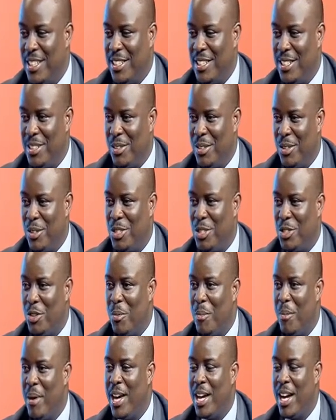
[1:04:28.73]
Yes, because
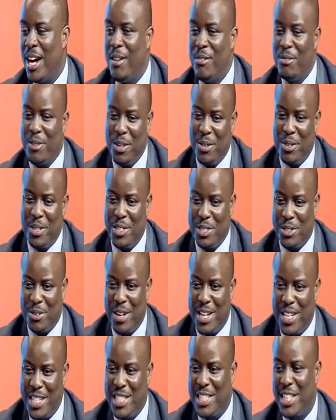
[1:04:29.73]
you may have health
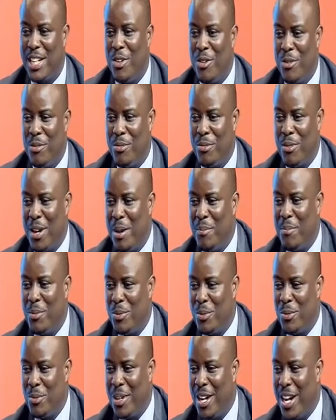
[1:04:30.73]
insurance, say, of up
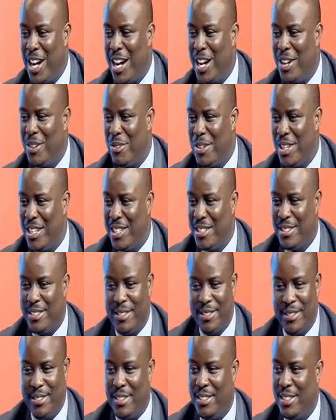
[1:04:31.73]
to
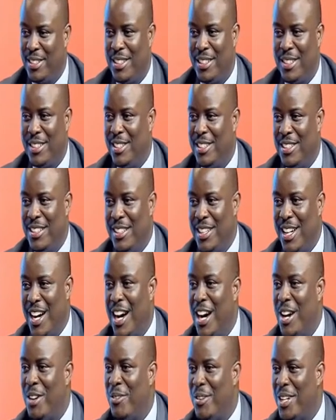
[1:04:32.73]

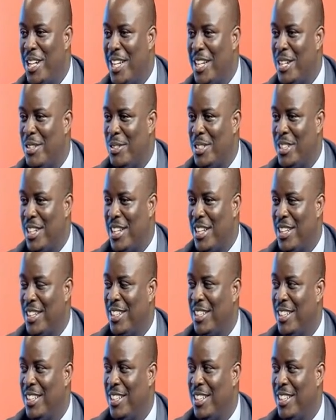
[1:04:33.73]
100,000,